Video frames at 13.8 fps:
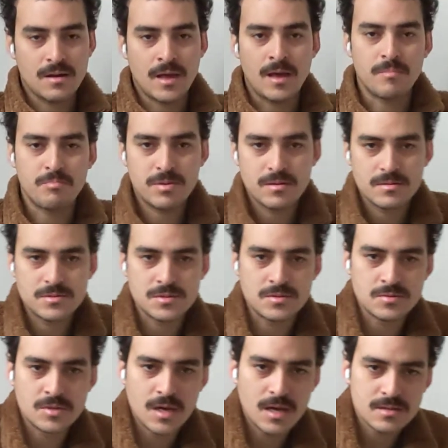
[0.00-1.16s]
app to
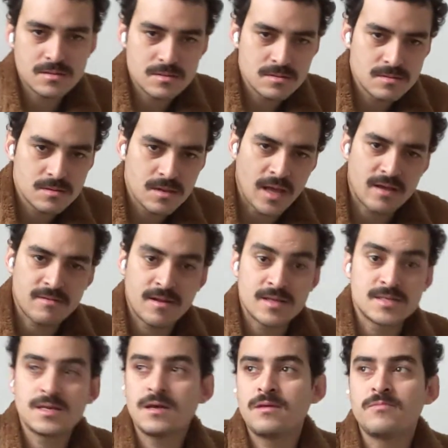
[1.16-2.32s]
do that, like
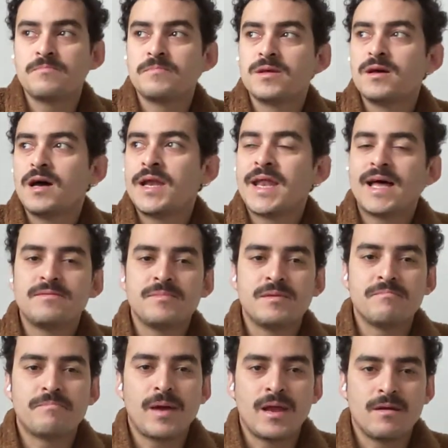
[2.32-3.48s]
let's say an
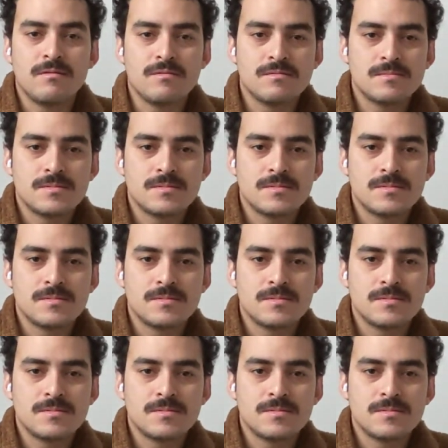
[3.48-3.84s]
admin panel,